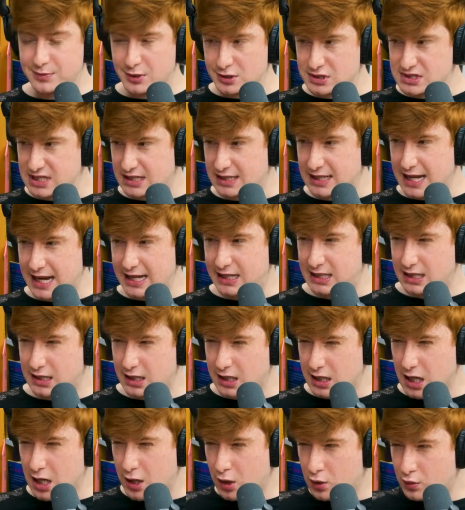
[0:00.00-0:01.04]
to like, you
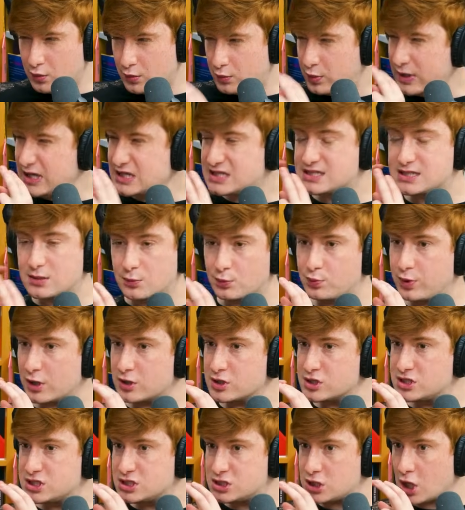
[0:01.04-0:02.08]
know, we're
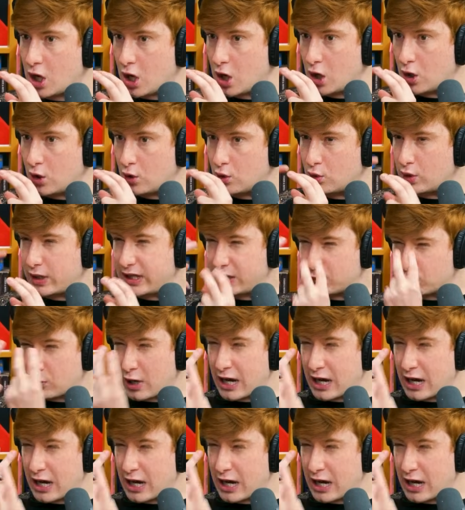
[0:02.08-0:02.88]
so right